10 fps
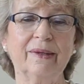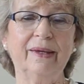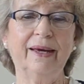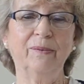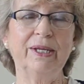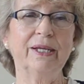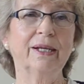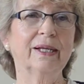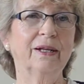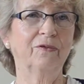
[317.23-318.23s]
and we did
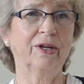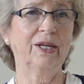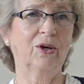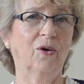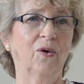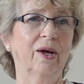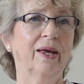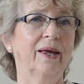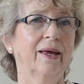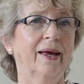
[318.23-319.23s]
a little video.
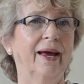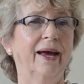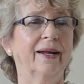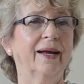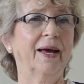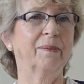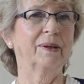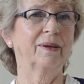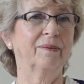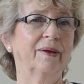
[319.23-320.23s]
And I happened to,